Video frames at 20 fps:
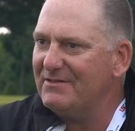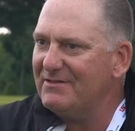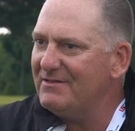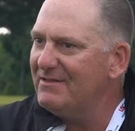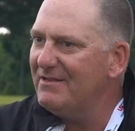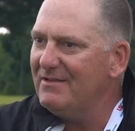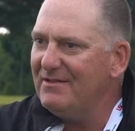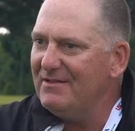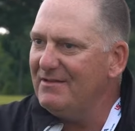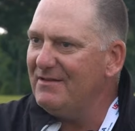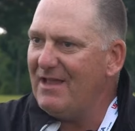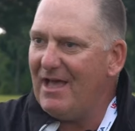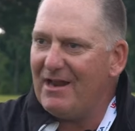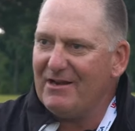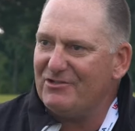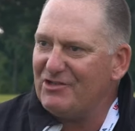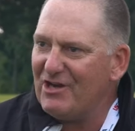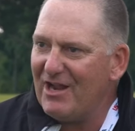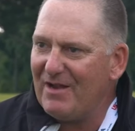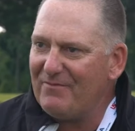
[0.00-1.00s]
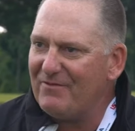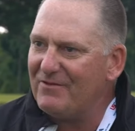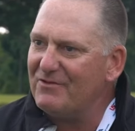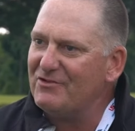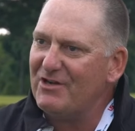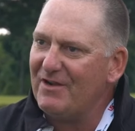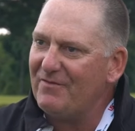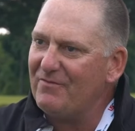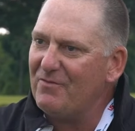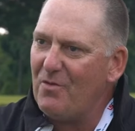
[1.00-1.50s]
It's not a job for
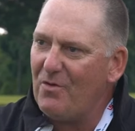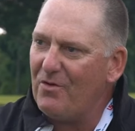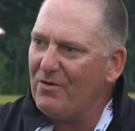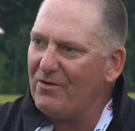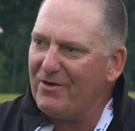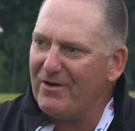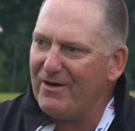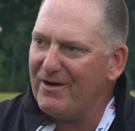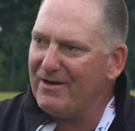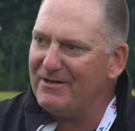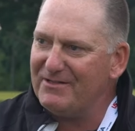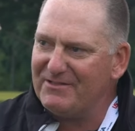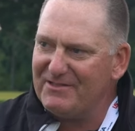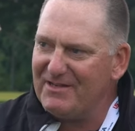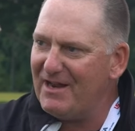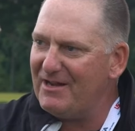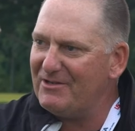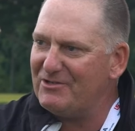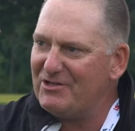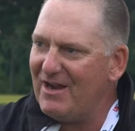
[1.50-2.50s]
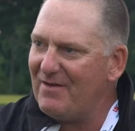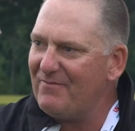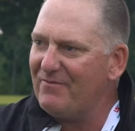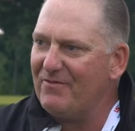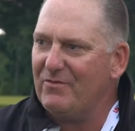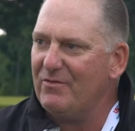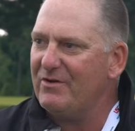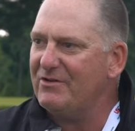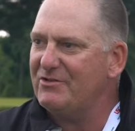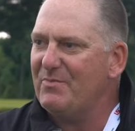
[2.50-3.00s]
Jeff Corcoran. It's not a job
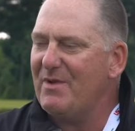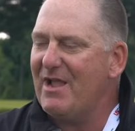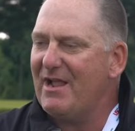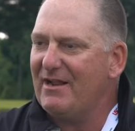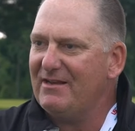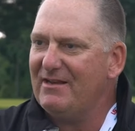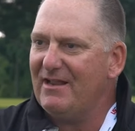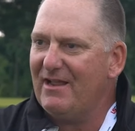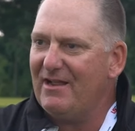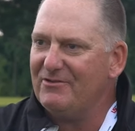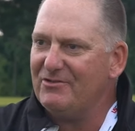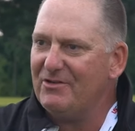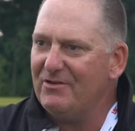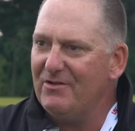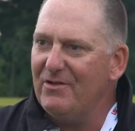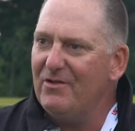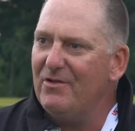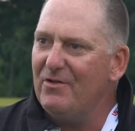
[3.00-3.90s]
for Rich McIntosh.